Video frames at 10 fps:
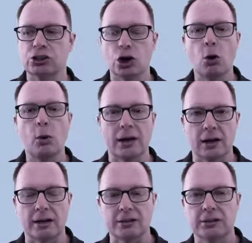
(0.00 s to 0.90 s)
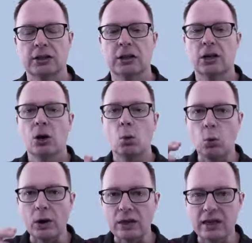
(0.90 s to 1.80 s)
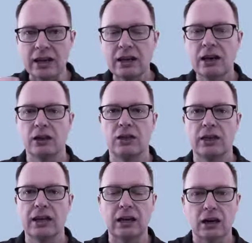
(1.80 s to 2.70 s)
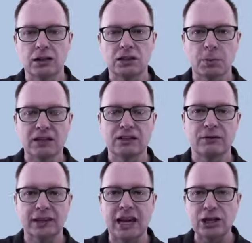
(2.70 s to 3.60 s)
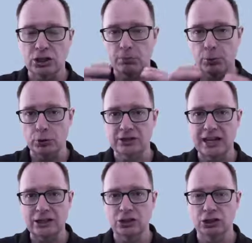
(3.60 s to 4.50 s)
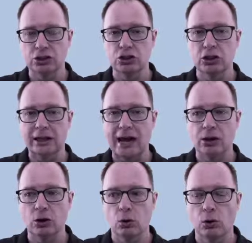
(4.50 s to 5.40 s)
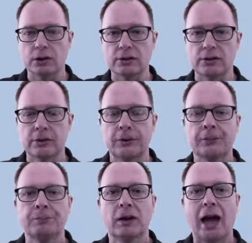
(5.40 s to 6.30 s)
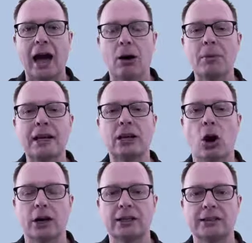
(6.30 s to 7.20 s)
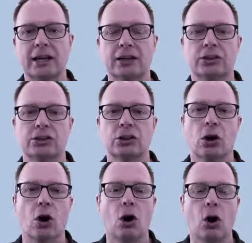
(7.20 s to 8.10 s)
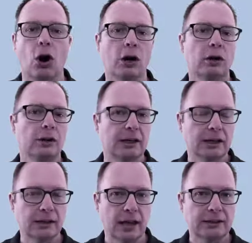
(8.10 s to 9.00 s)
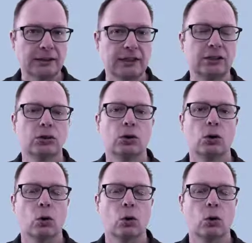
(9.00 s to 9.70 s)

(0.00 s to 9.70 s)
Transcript: is showing us within the specification percentage categories how many architects are neglected